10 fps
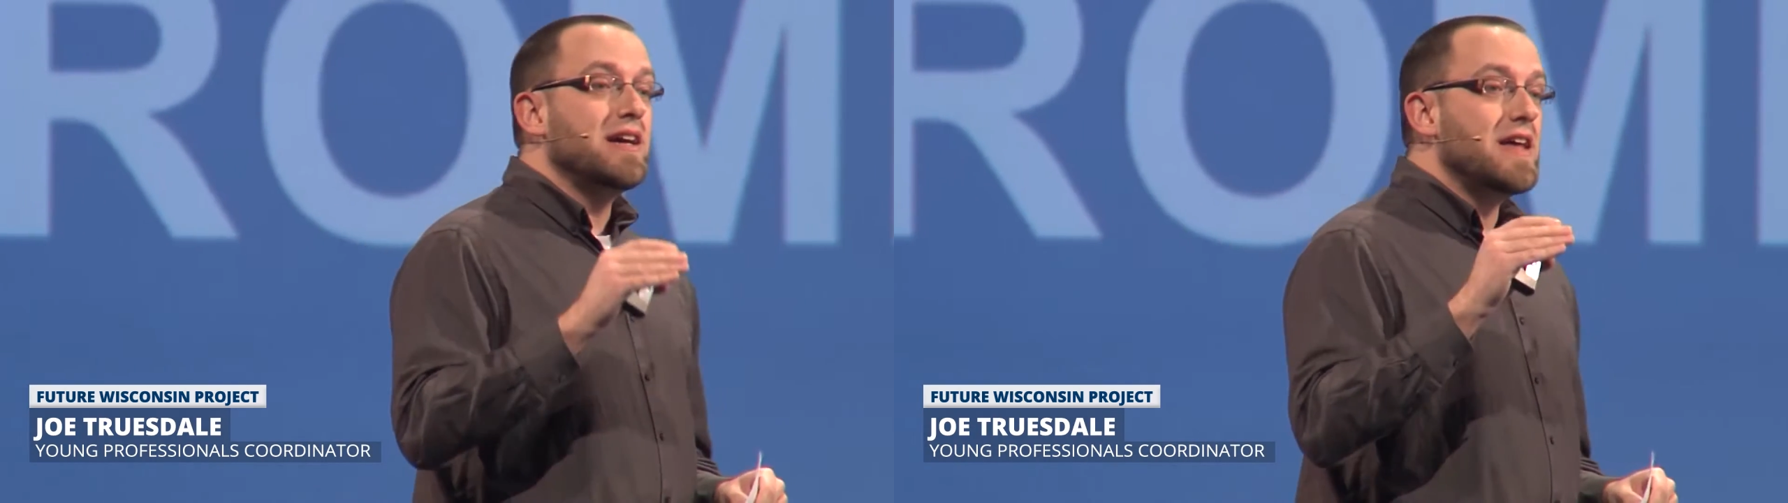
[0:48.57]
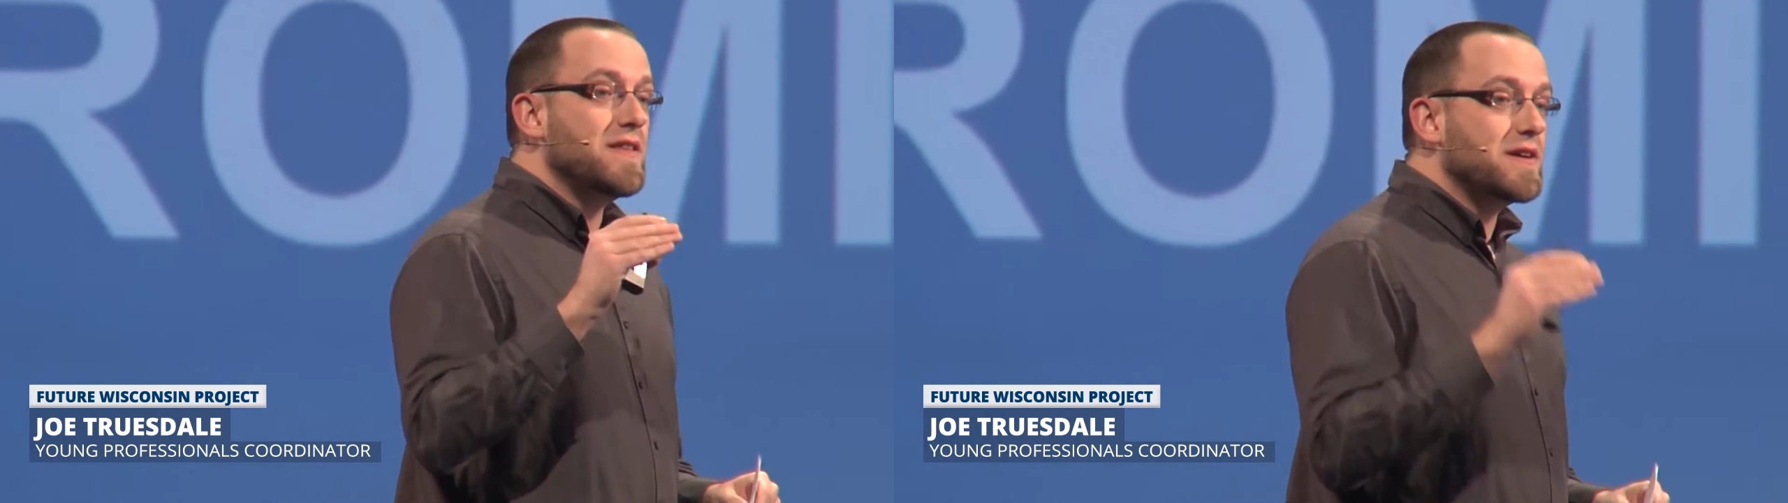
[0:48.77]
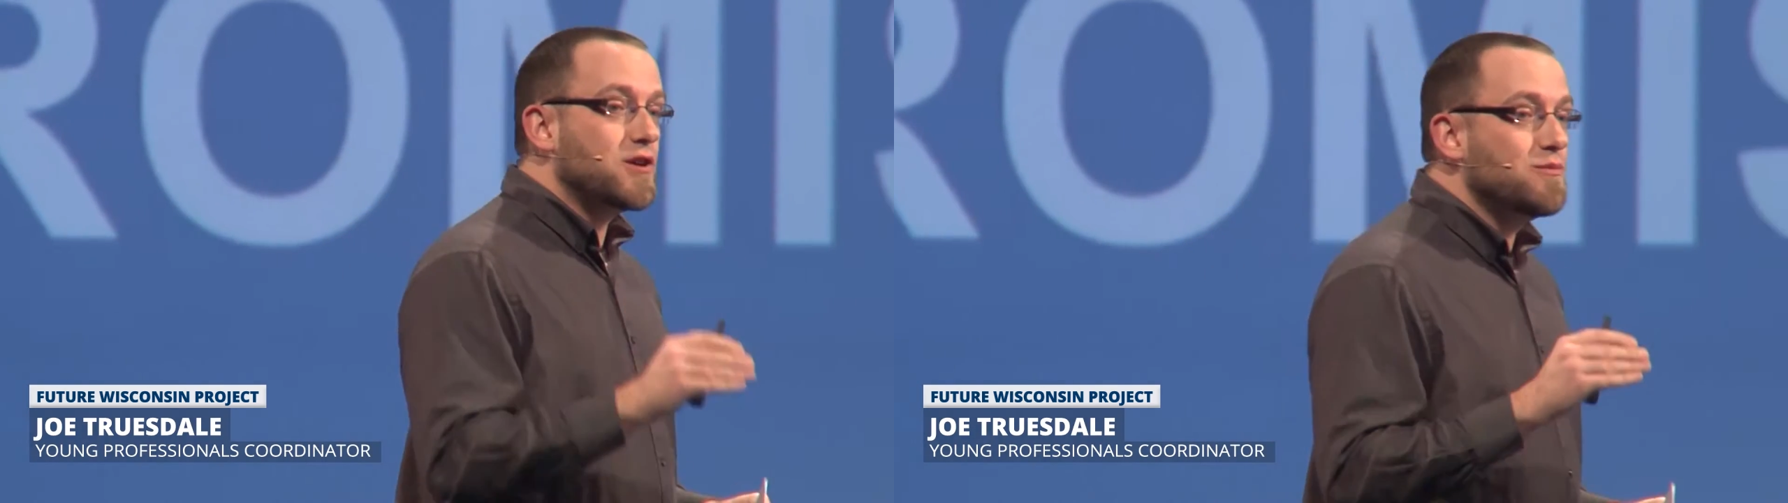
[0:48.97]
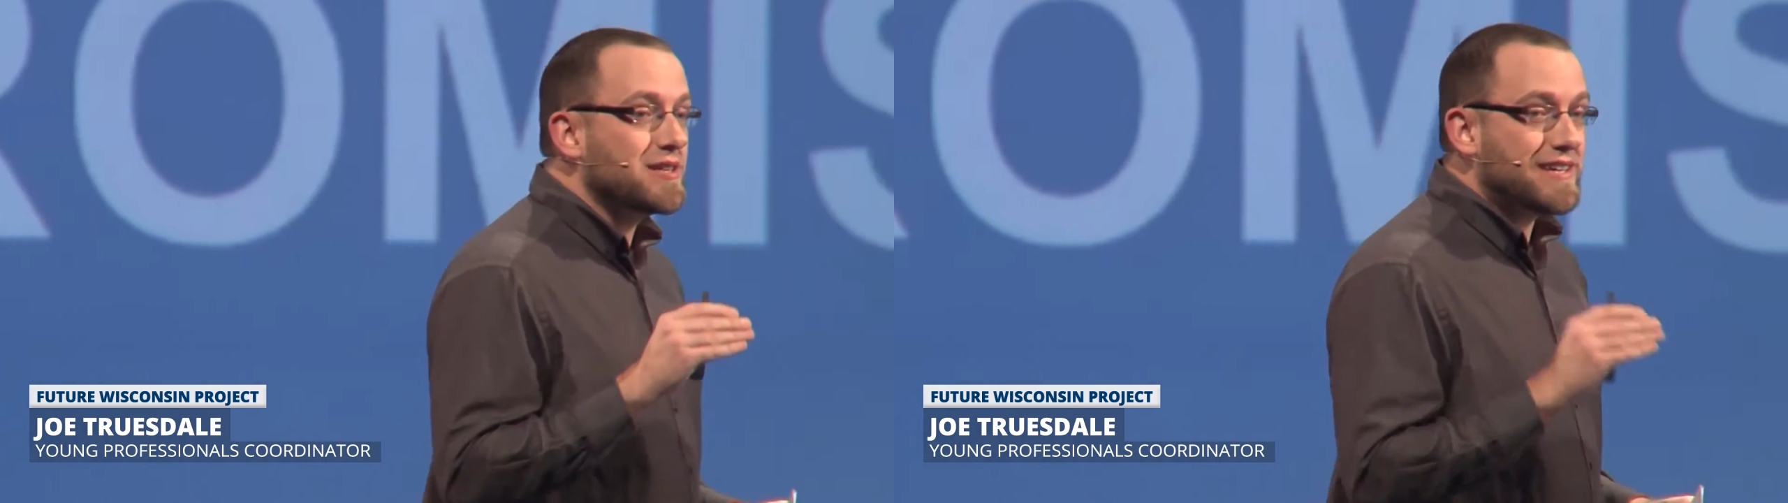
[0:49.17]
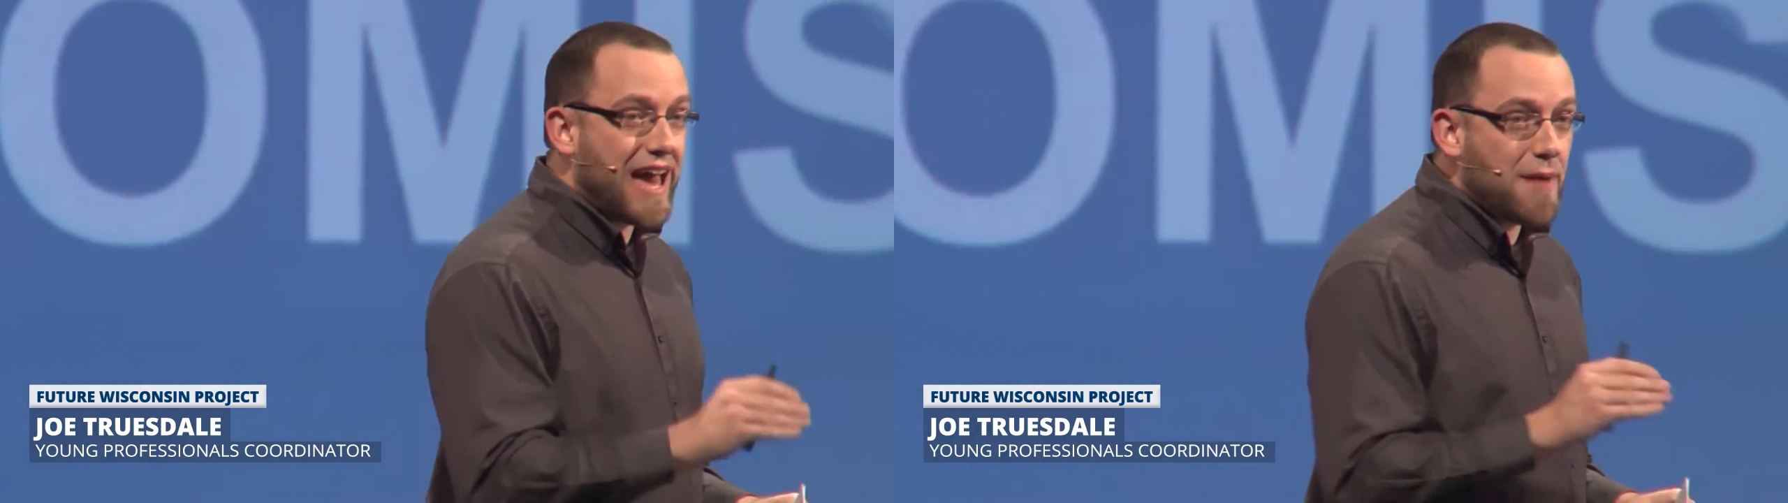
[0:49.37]
in the
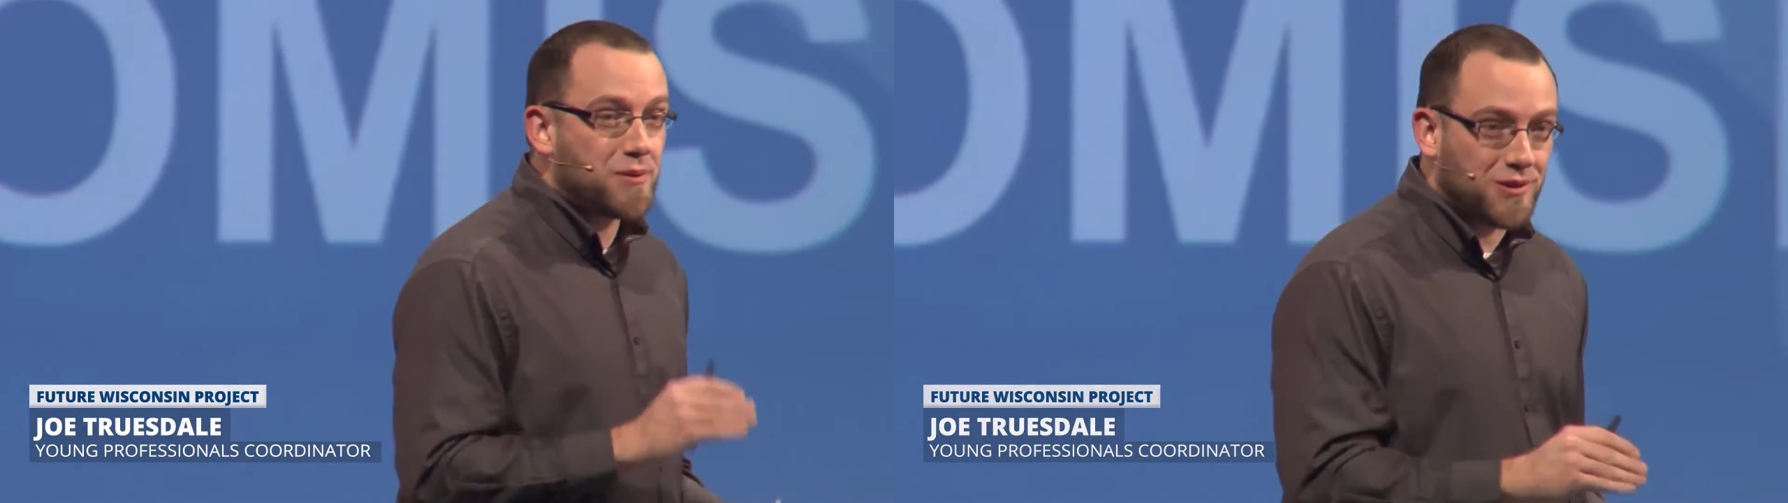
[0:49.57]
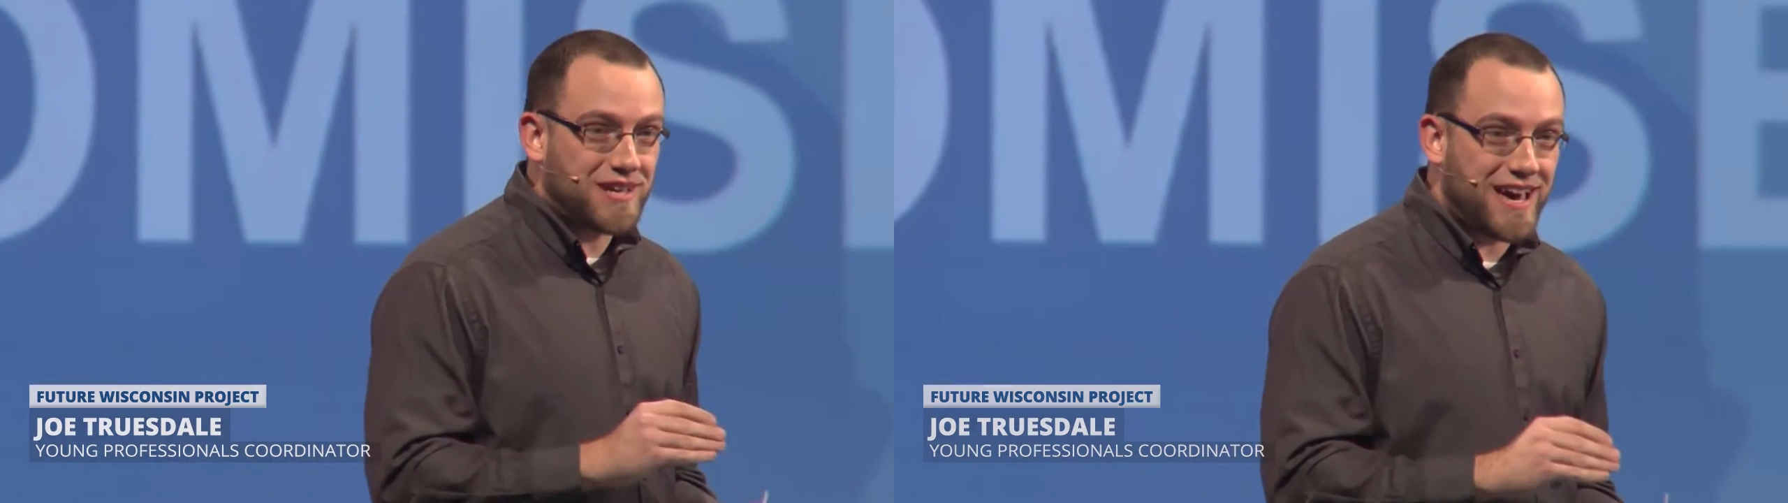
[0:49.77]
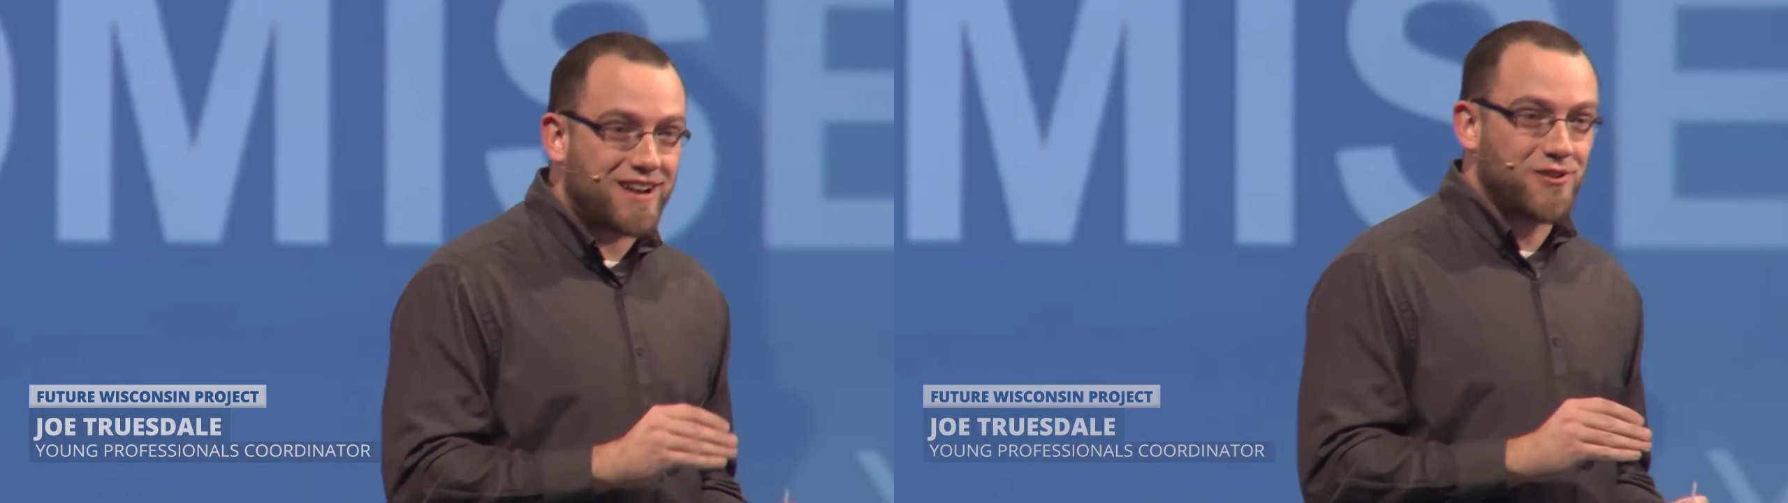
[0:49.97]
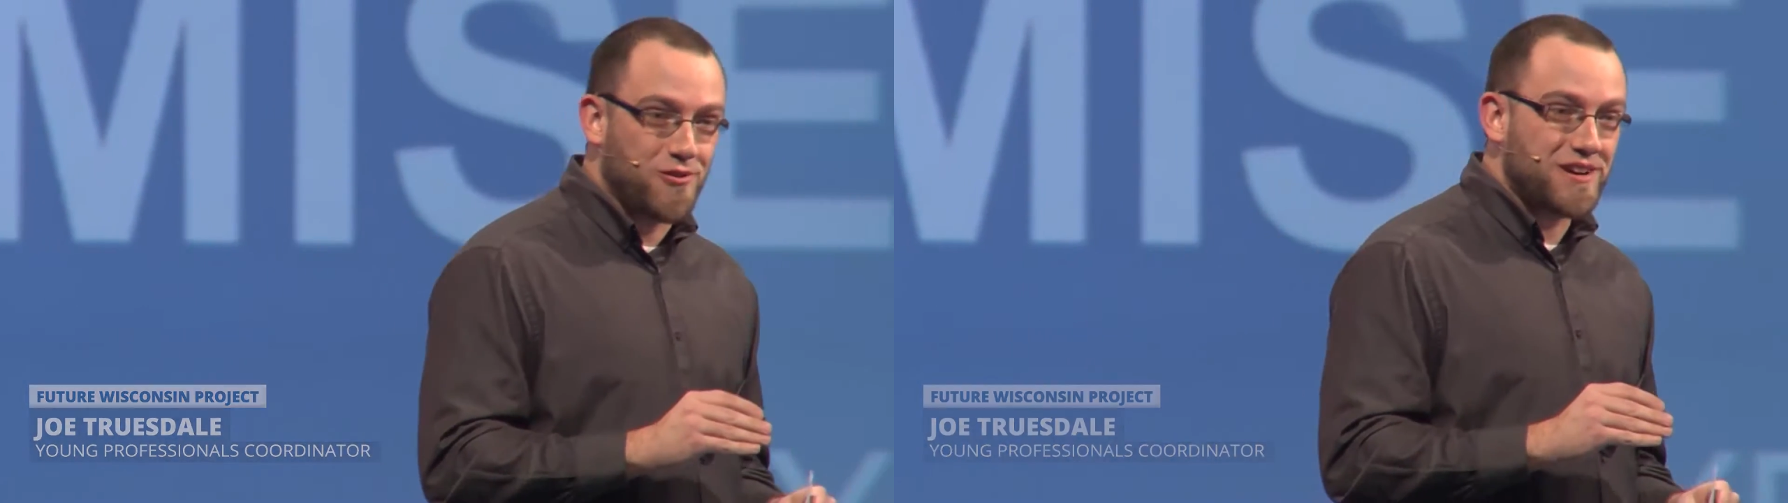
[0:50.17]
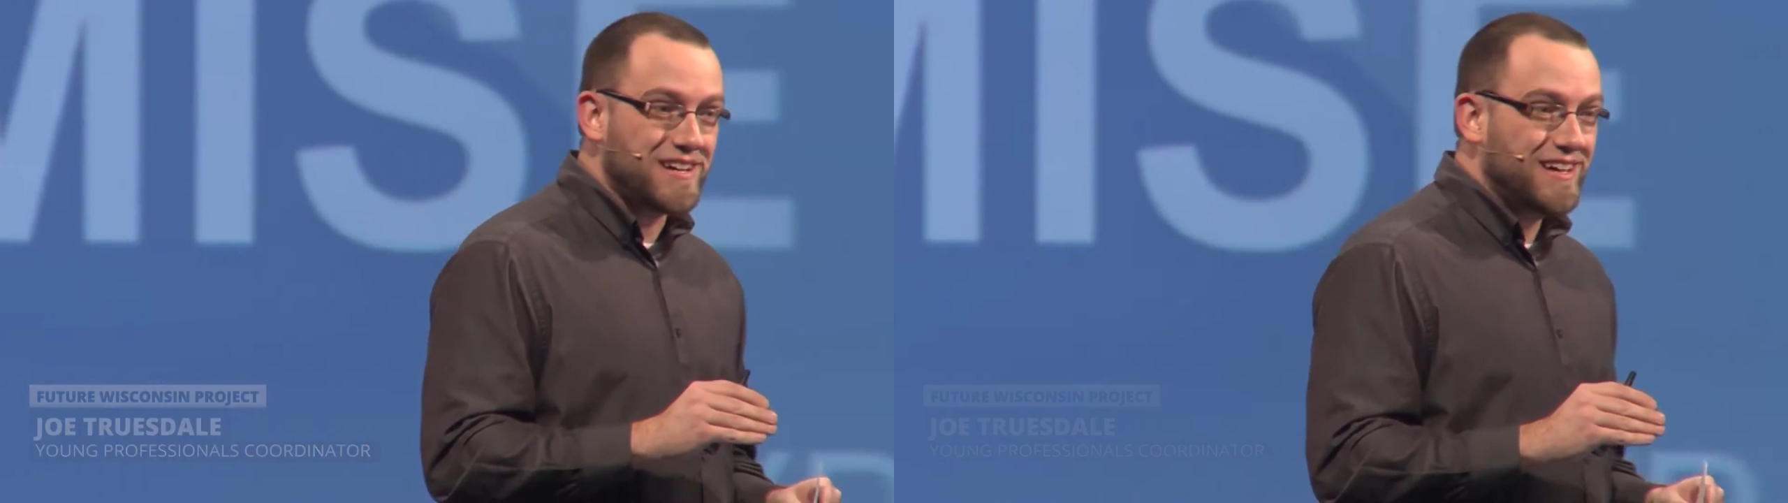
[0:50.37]
Human Capital
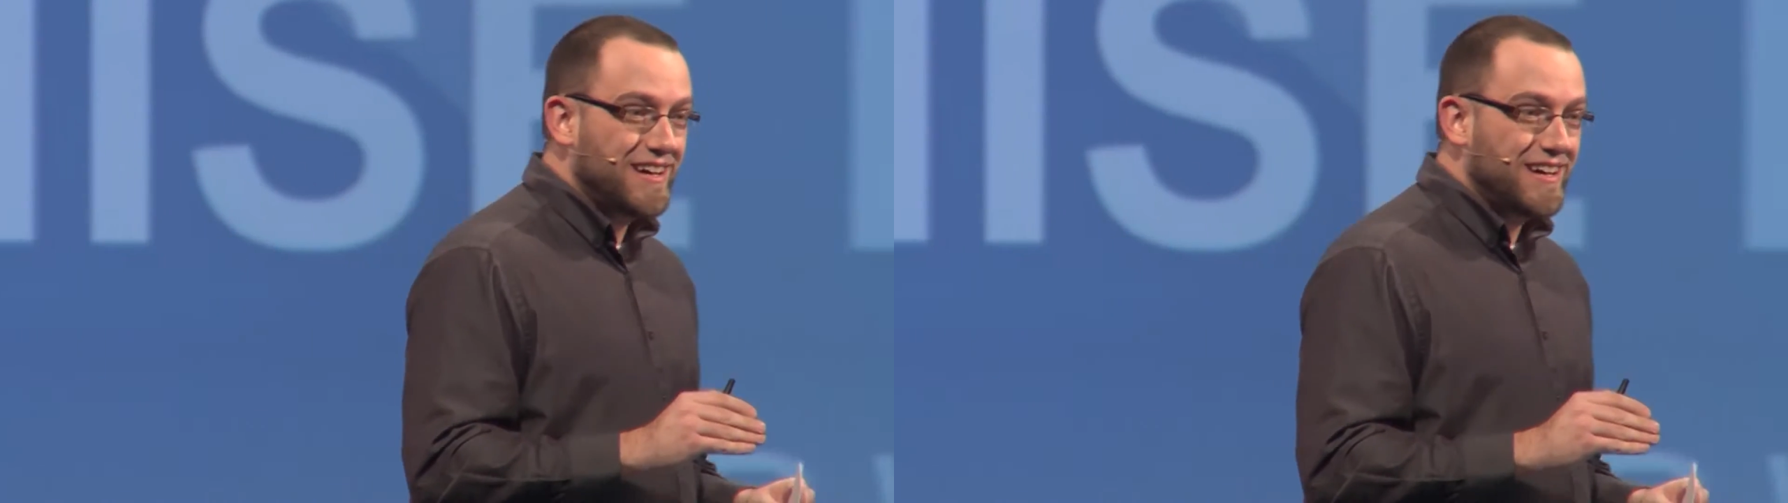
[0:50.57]
category.